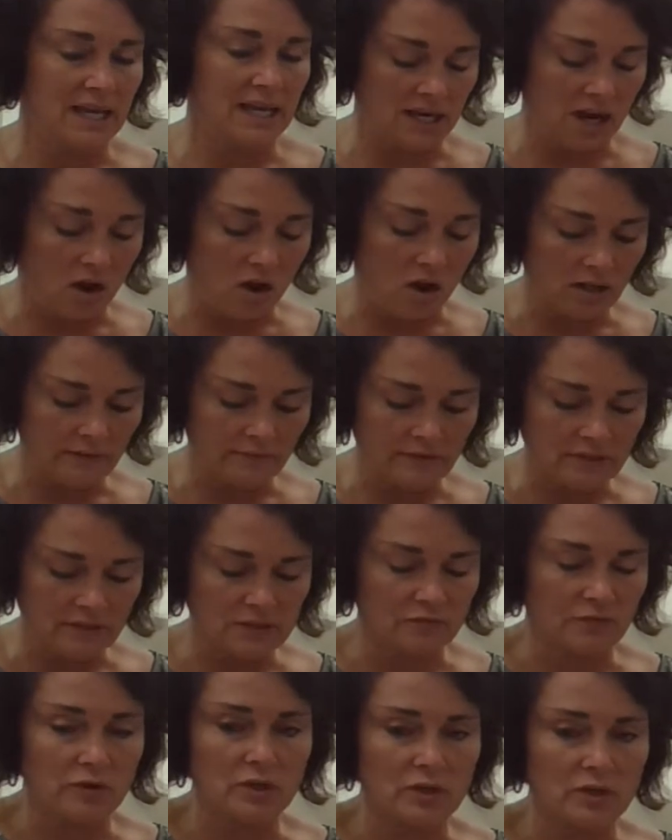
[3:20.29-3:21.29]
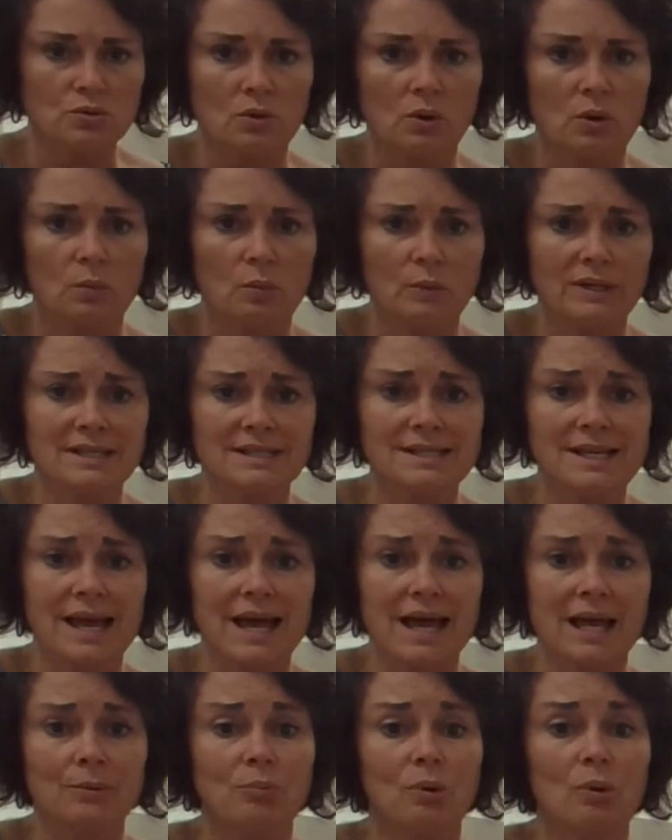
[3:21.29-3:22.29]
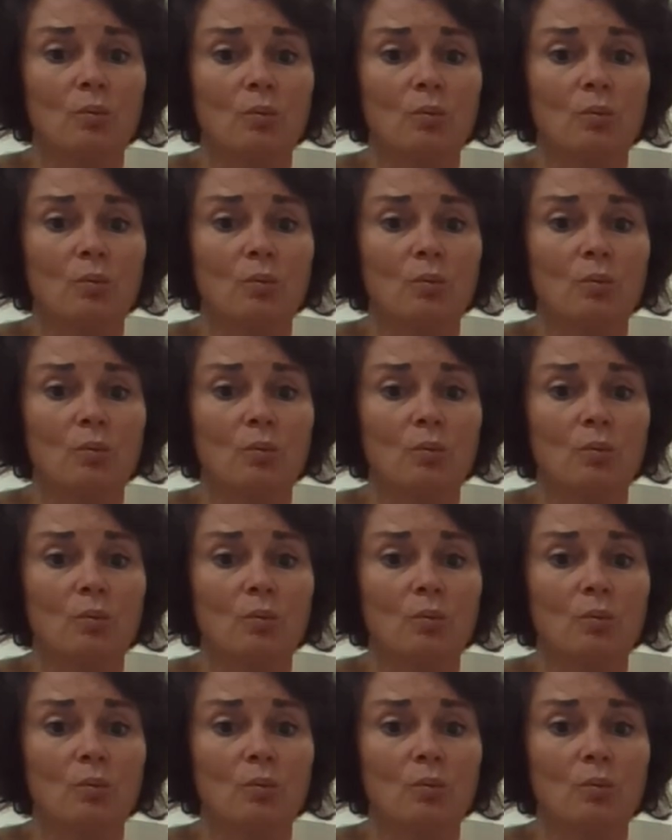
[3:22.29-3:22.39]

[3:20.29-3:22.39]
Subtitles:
and all of his friends are on one side,